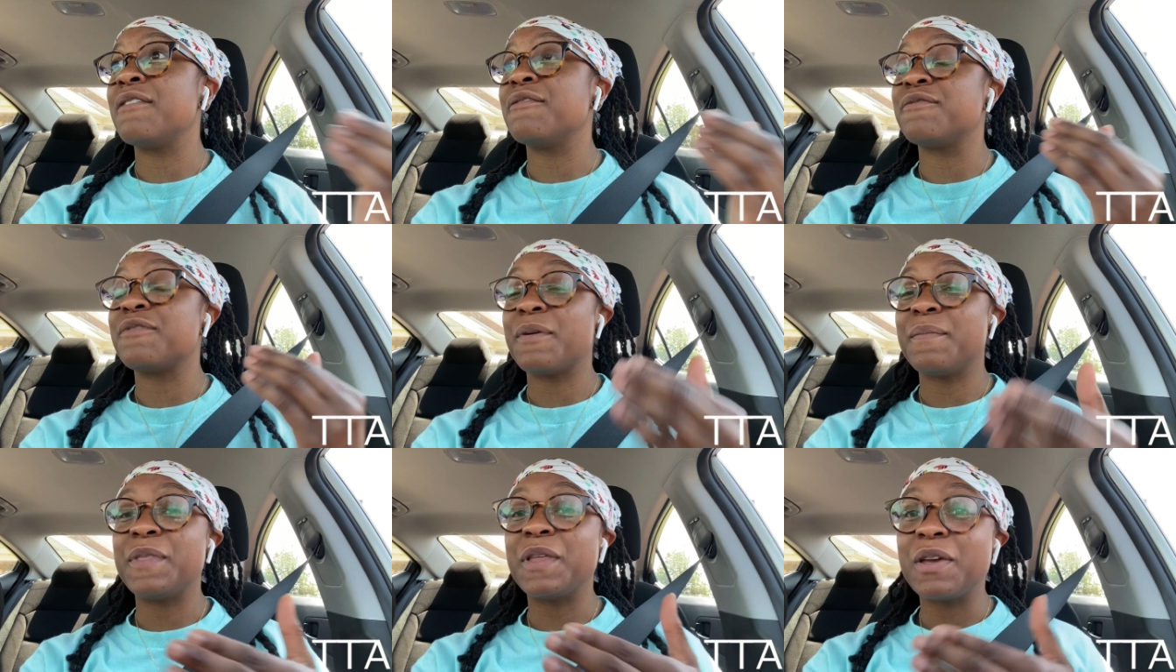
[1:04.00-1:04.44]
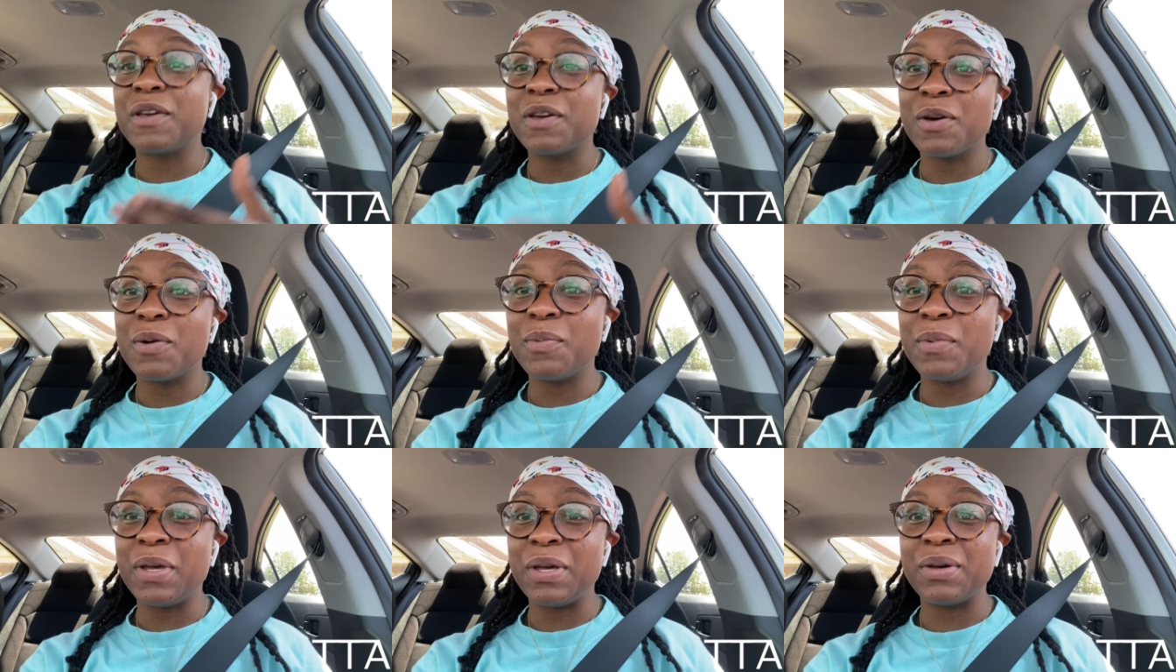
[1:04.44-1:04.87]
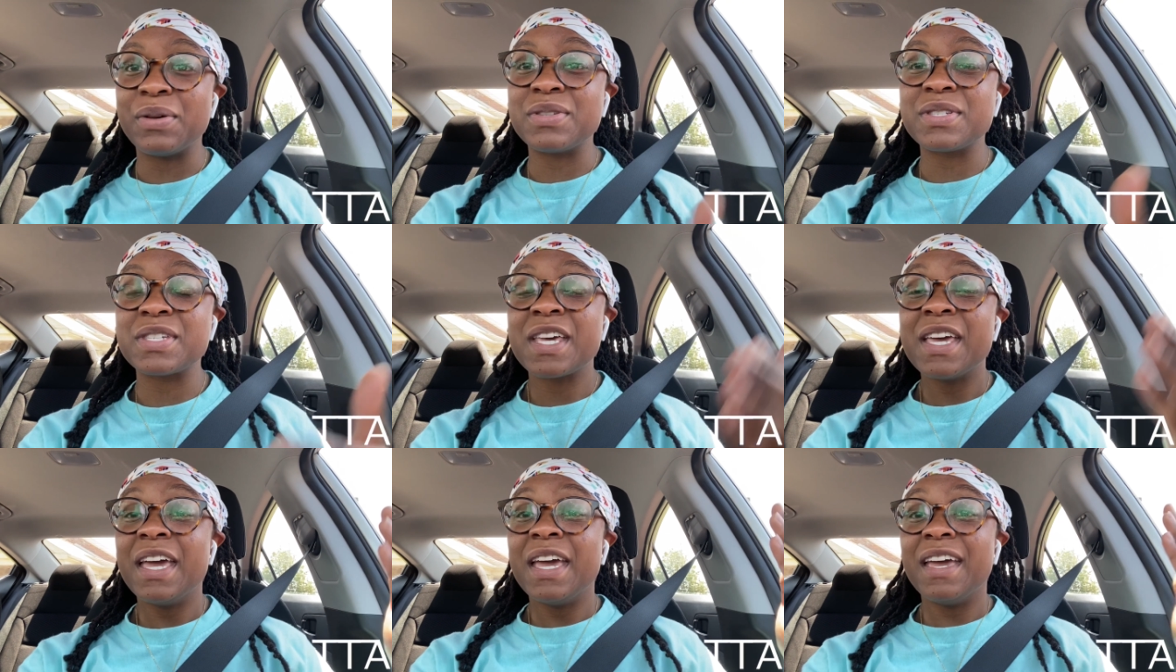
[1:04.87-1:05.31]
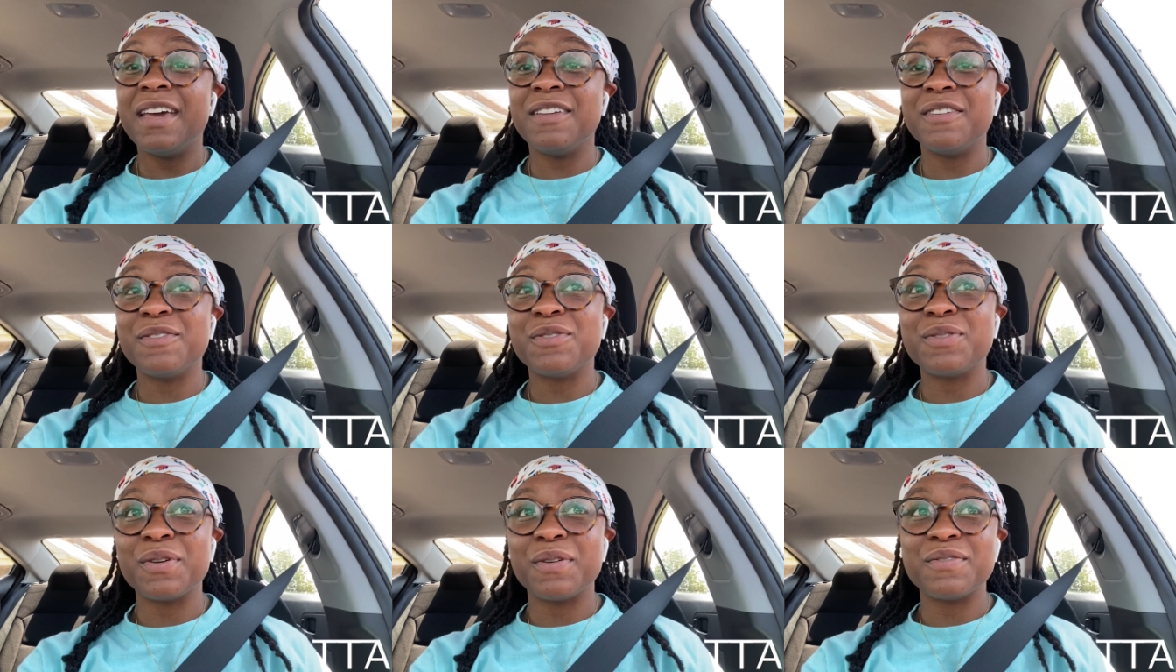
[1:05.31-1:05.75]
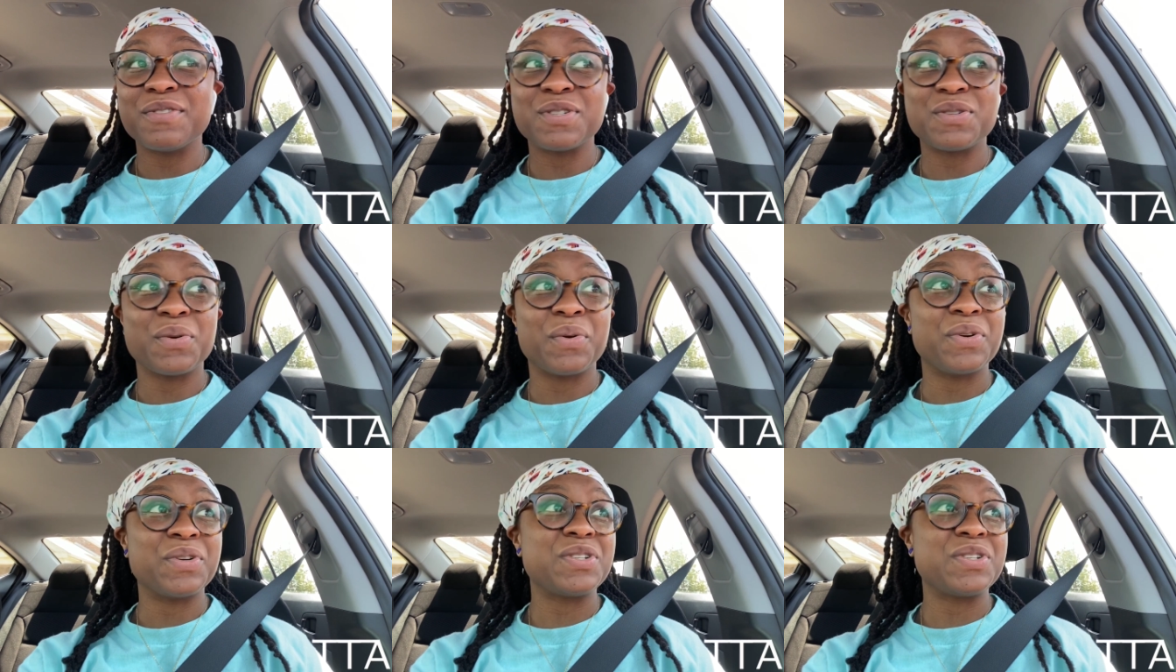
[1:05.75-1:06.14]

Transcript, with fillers: from the Goodwills and the thrift store.